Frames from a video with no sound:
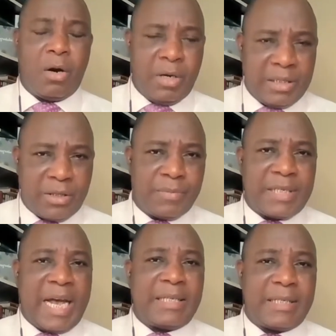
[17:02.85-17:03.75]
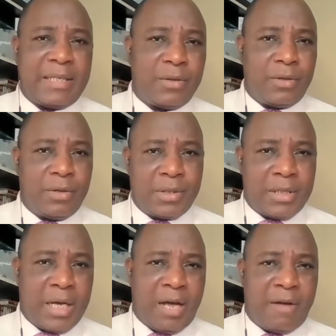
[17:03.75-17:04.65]
or it's some sightseeing to see
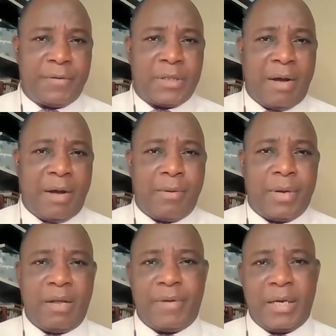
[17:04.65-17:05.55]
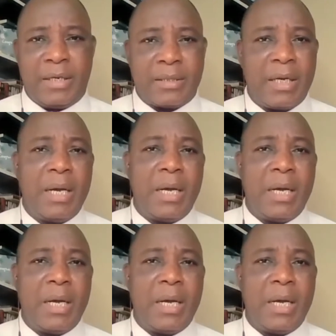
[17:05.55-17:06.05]
the Eiffel Tower, whatever it is.